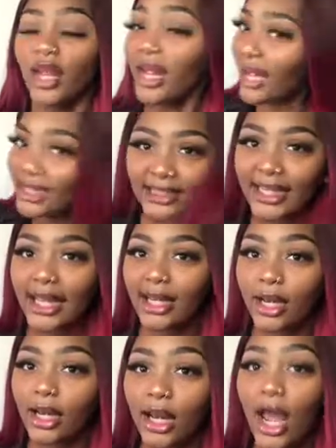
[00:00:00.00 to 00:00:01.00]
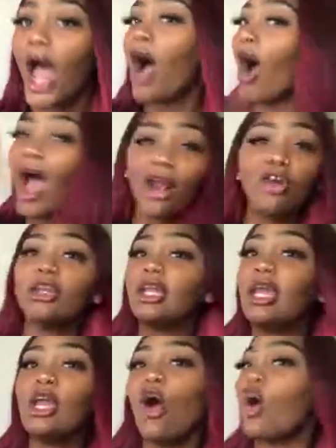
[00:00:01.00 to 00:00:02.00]
That's it. I don't
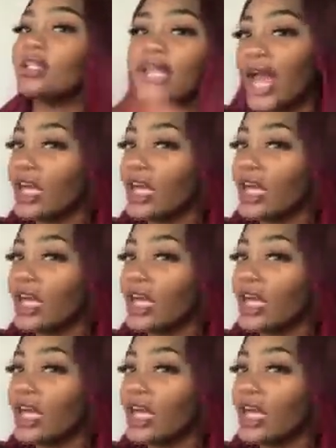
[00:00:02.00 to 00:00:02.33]
need all the